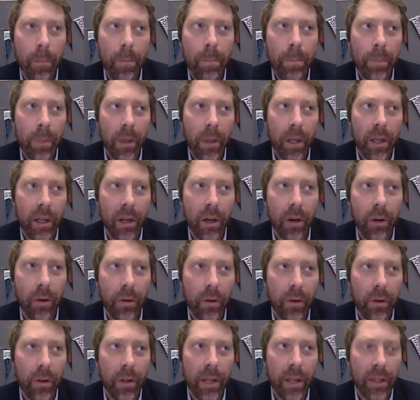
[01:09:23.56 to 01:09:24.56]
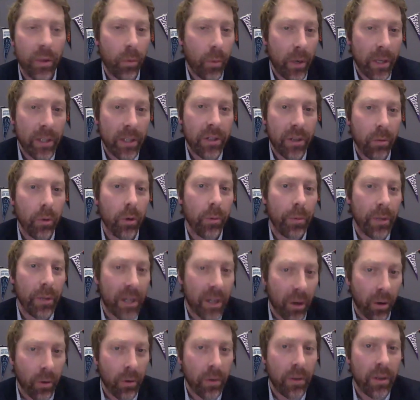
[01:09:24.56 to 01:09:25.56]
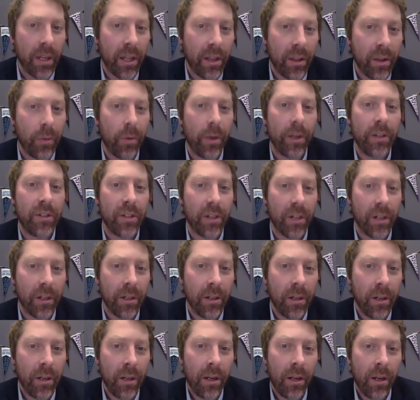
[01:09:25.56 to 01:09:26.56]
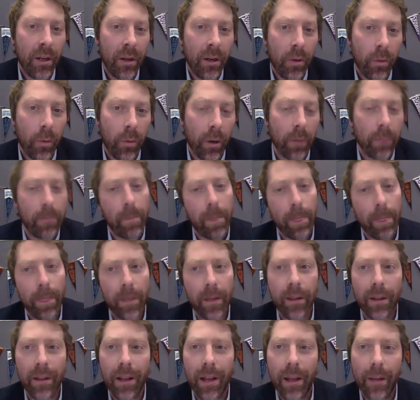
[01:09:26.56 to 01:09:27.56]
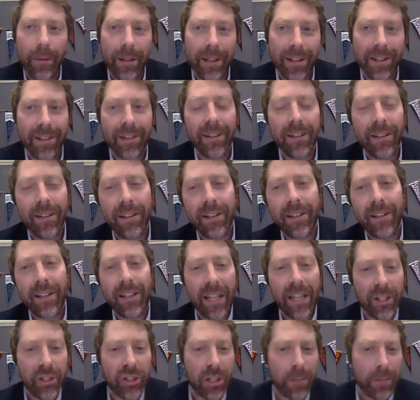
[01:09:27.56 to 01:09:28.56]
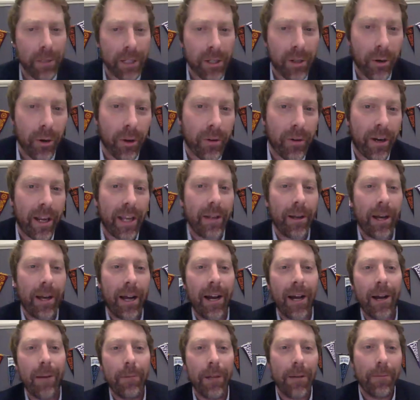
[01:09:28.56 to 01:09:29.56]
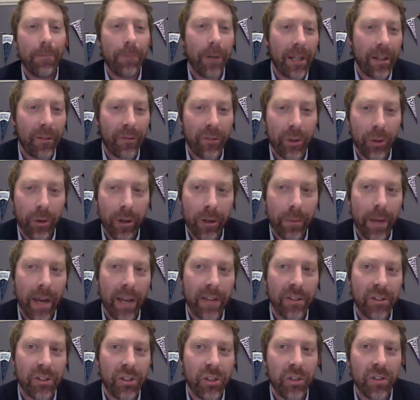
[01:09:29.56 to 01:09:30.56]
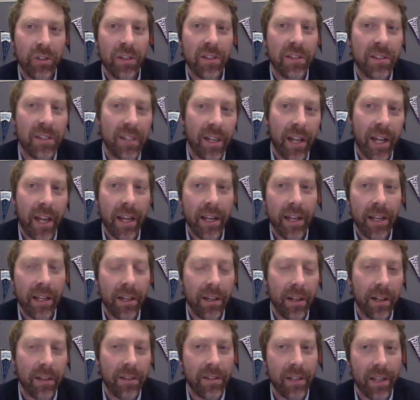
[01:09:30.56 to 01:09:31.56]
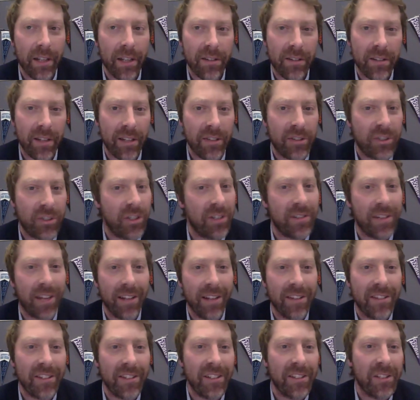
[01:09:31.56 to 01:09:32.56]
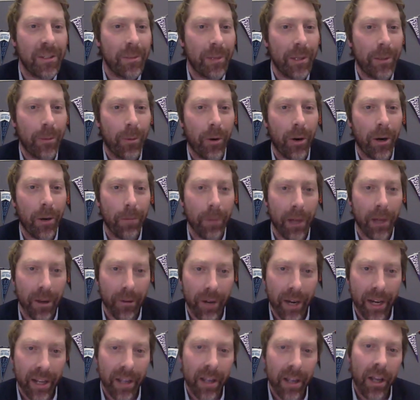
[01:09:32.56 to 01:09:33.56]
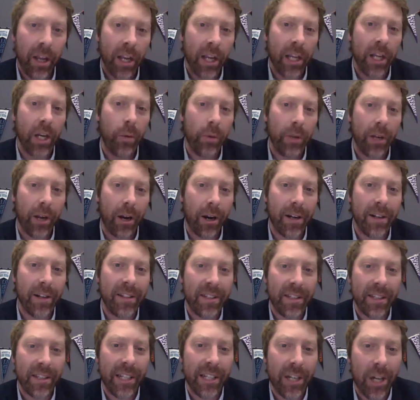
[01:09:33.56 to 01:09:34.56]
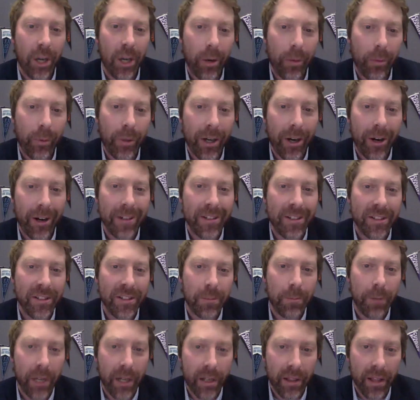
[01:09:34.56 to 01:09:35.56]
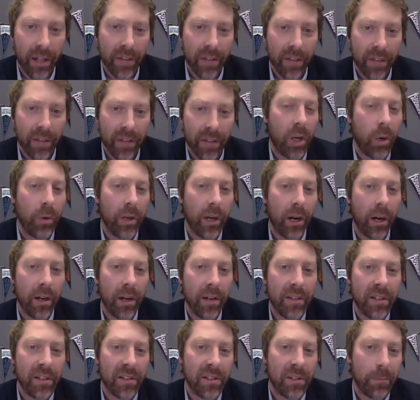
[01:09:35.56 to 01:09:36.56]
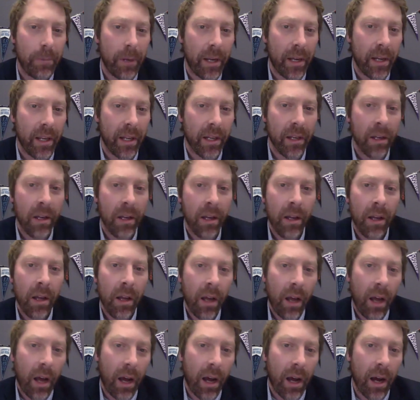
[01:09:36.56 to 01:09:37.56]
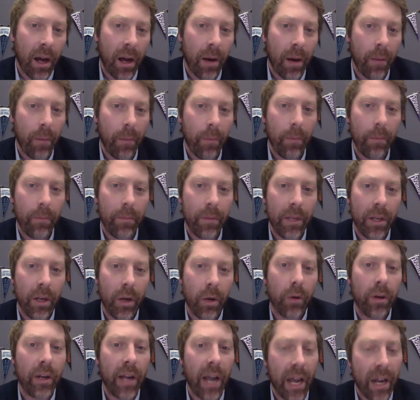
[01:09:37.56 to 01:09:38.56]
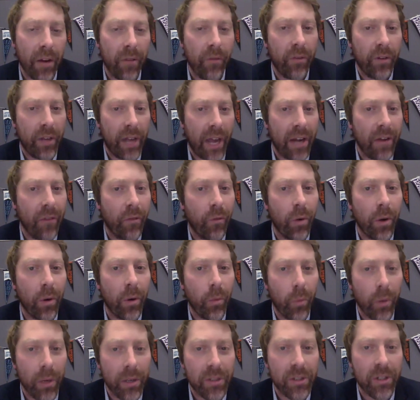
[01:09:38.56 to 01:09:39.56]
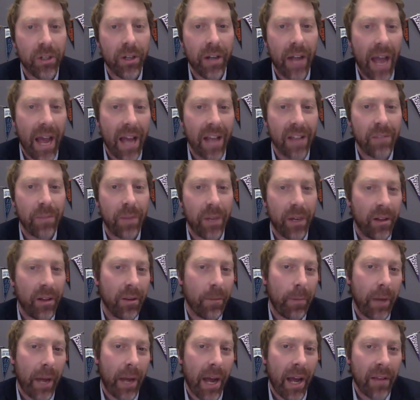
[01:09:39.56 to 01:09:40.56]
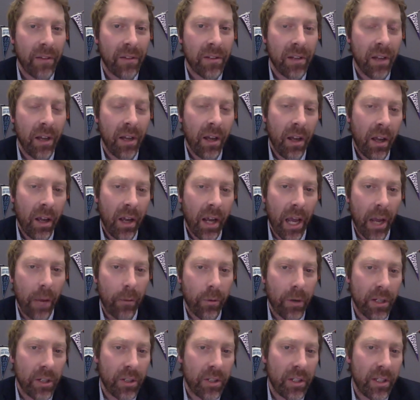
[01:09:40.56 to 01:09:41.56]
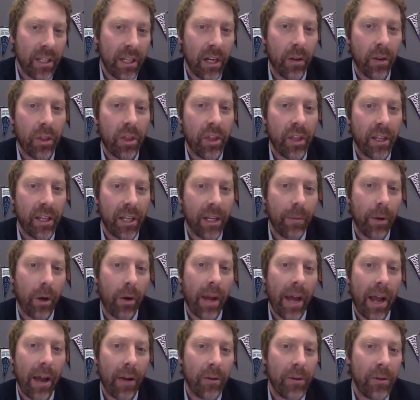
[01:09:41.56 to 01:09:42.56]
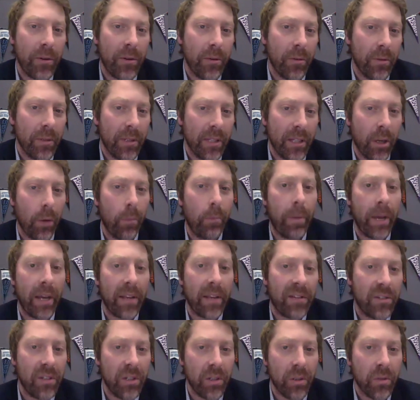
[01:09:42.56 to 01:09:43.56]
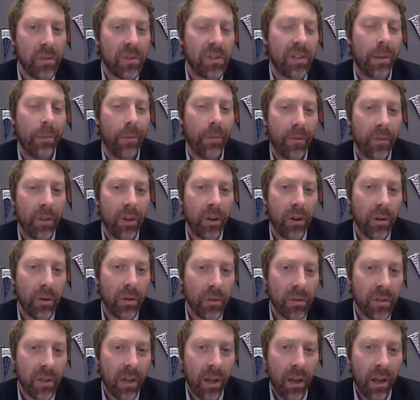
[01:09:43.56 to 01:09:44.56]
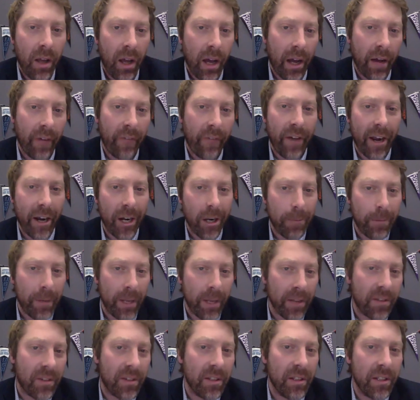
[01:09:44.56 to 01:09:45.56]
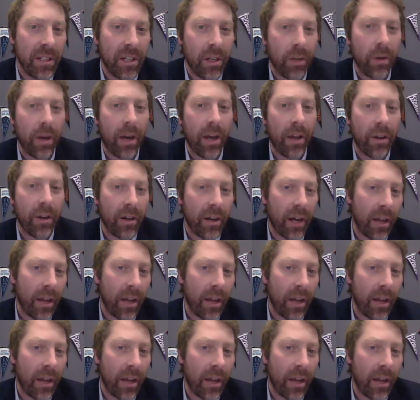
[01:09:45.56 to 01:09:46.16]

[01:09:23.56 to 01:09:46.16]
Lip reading: in the winter we'll be cold. In the winter, well, maybe it should be cold, right? But if you're in Massachusetts today and it's just unseasonably warm, but right, we aren't, we are anticipating that snow. We are anticipating, kind of what winter has been in the past, and we're thinking about how to best use some of those fire pits and other